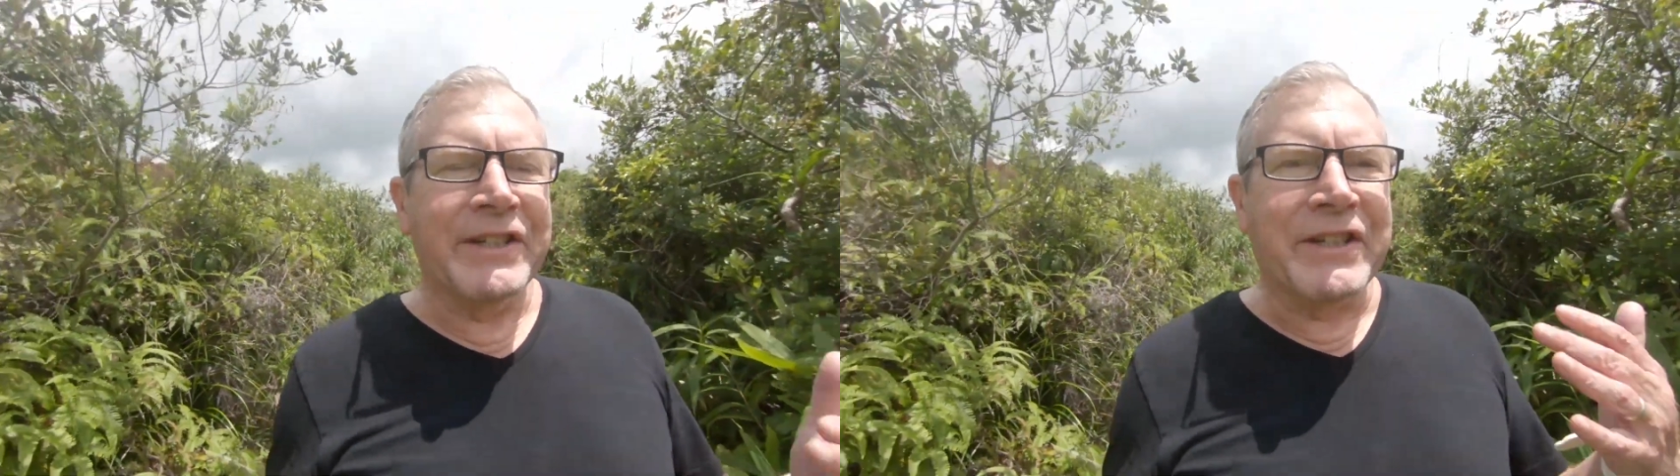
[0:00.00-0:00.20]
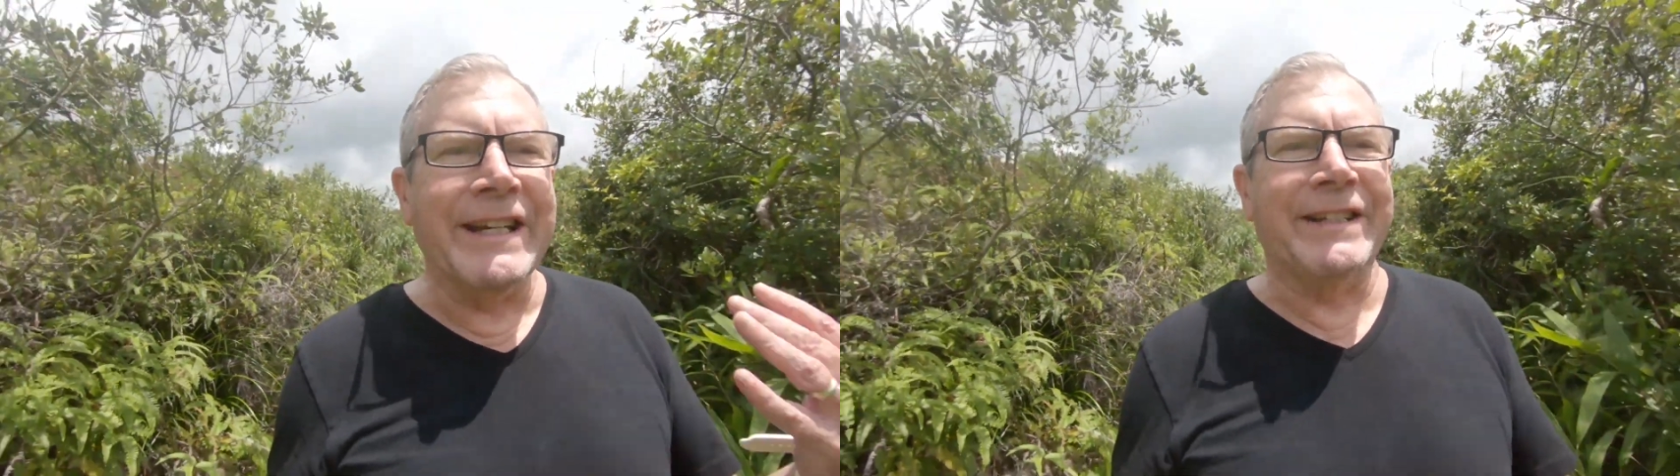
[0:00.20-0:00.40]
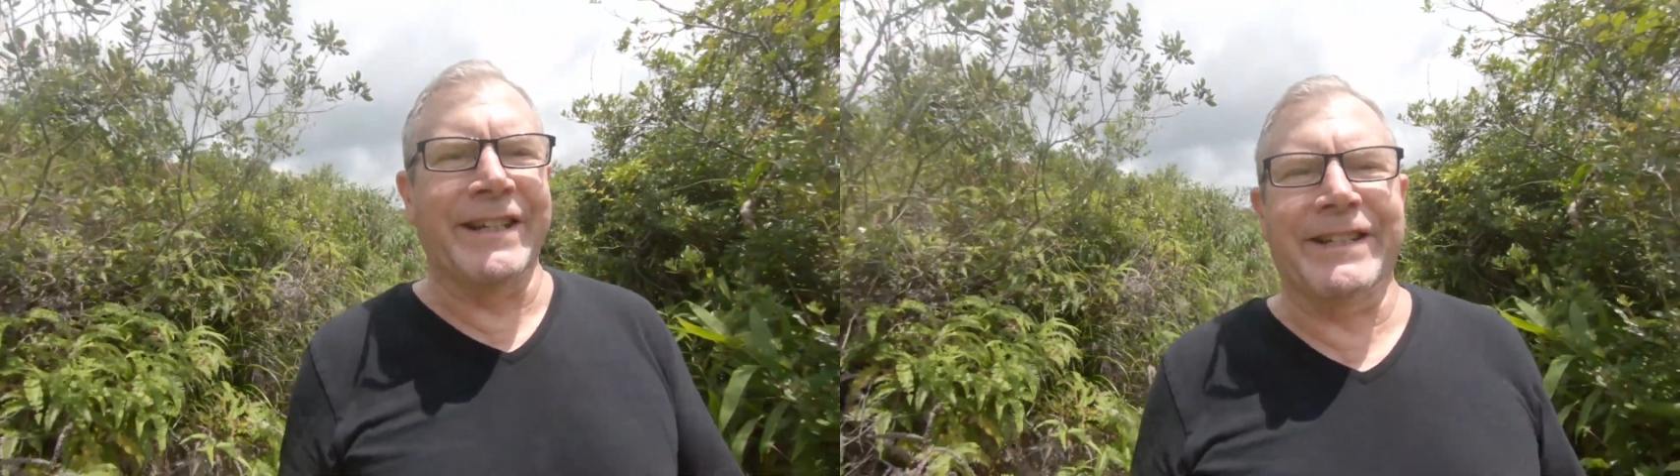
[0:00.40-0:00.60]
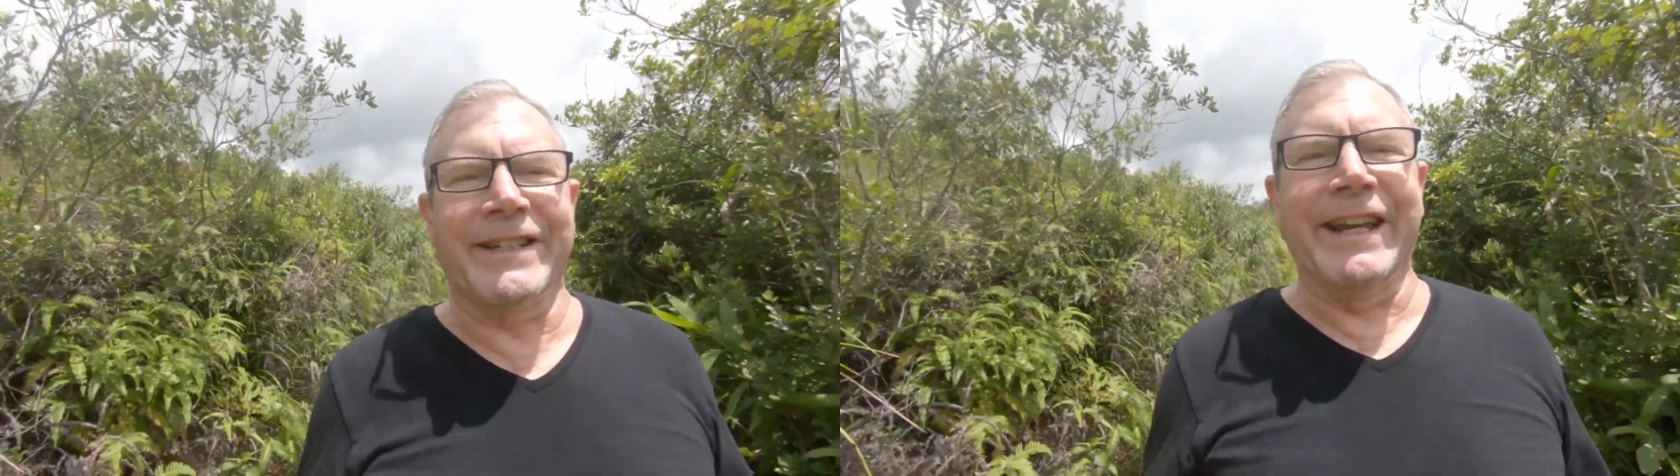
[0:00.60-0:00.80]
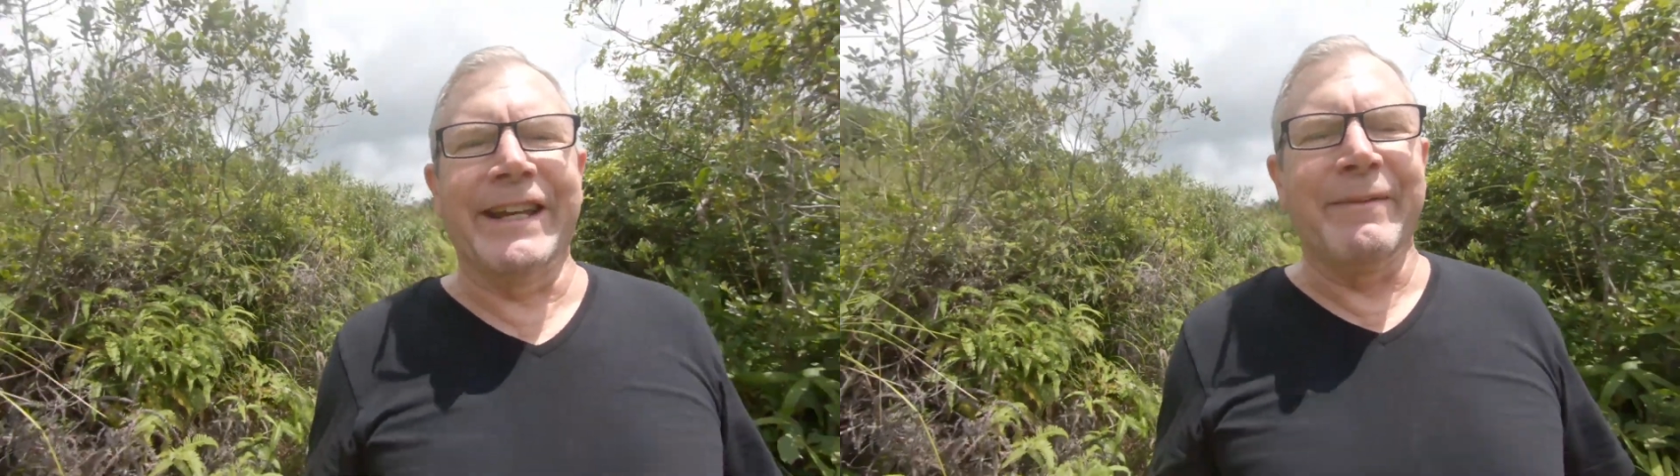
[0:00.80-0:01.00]
Jesus
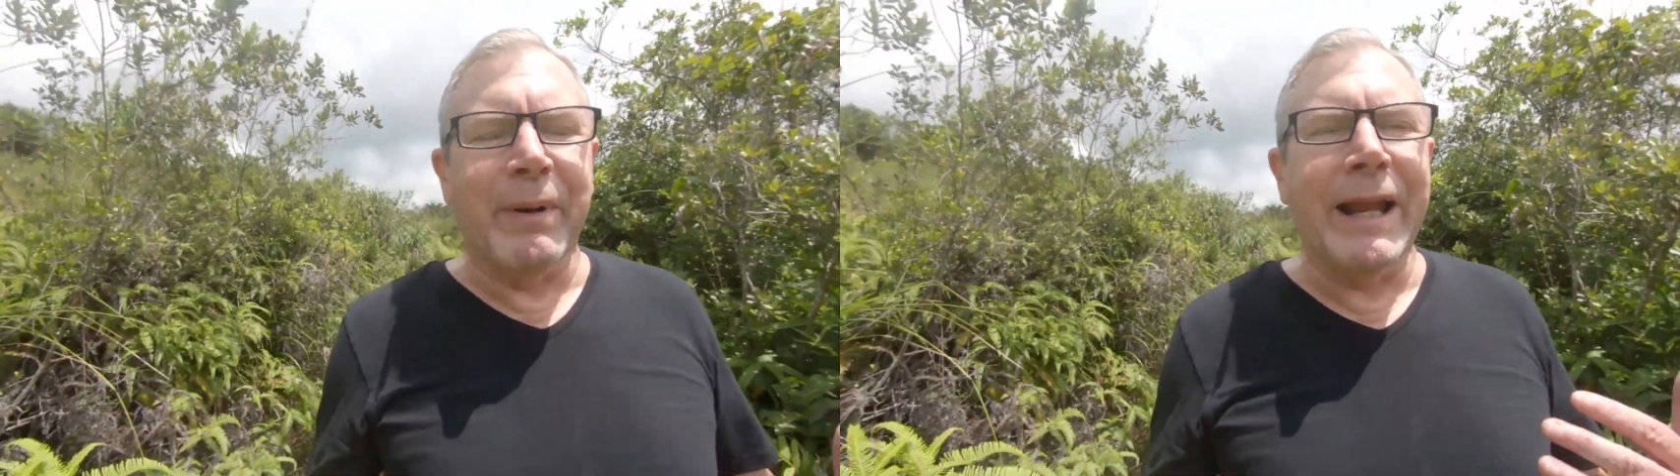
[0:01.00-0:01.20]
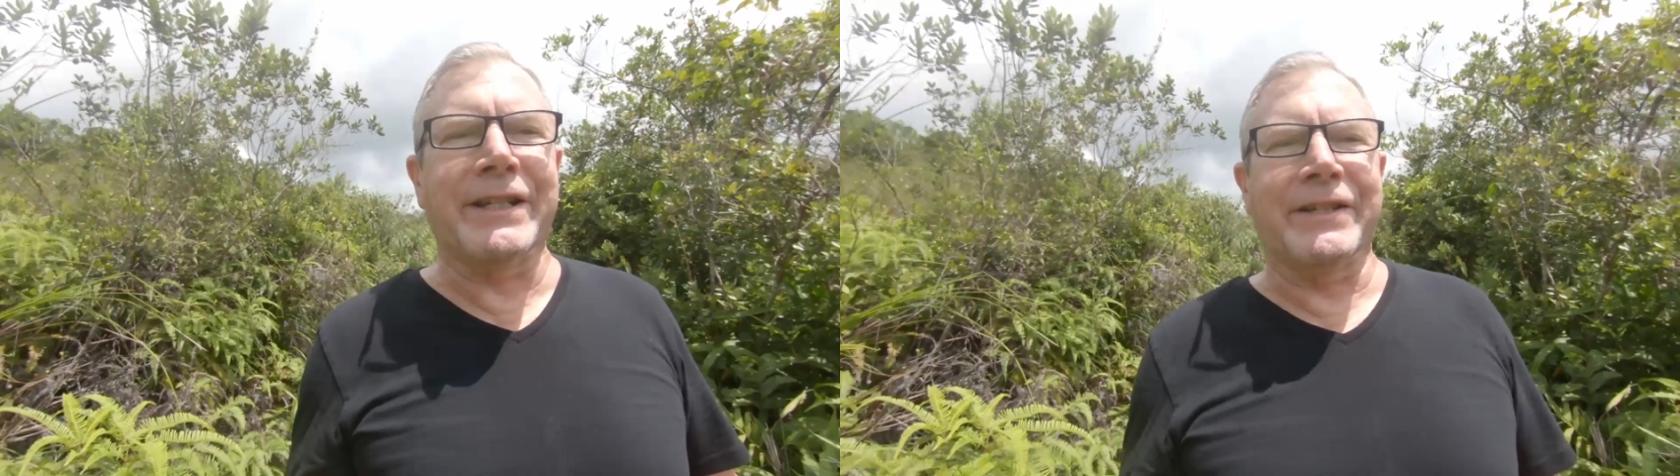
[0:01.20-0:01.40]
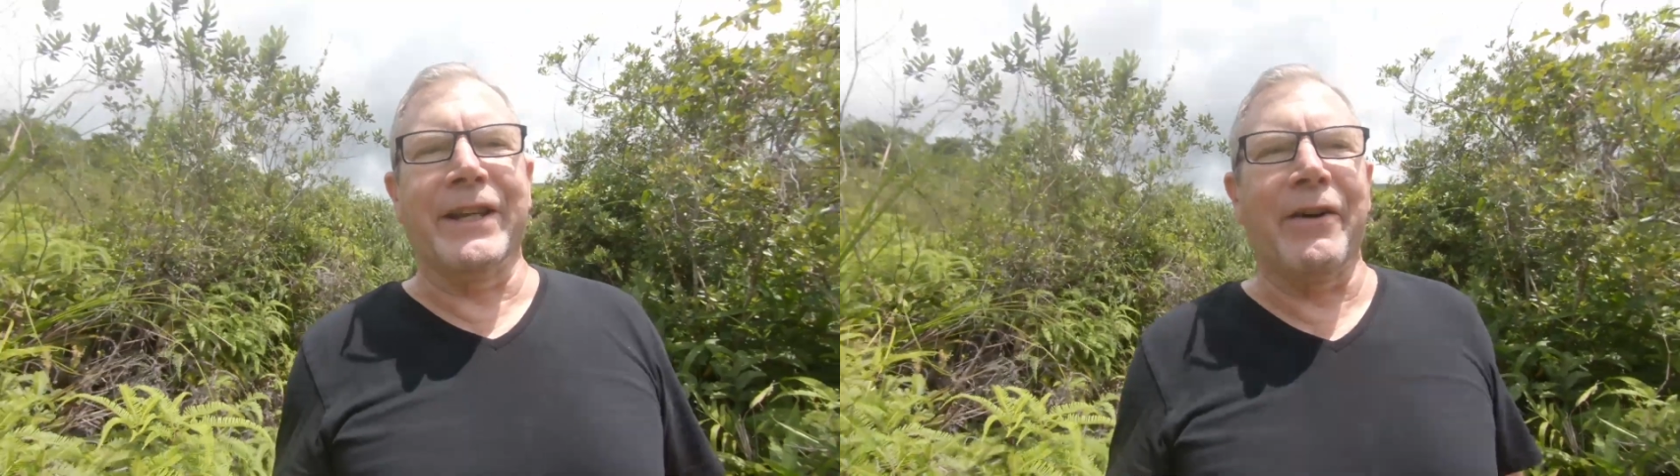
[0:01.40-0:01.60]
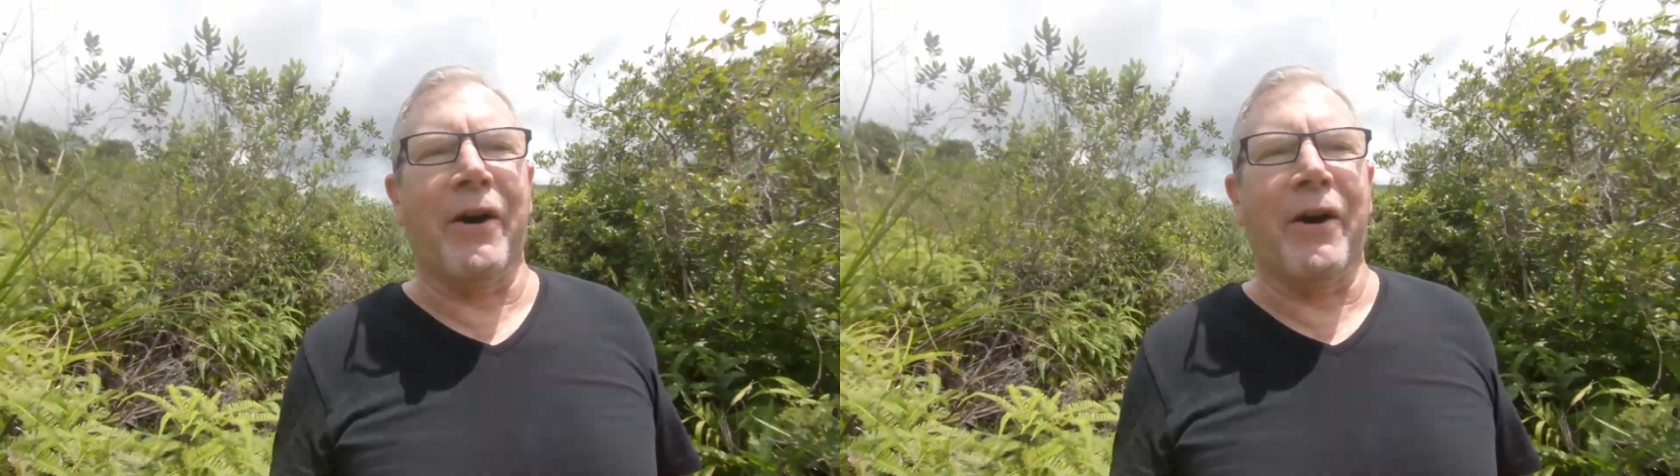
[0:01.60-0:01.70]
said, Blessed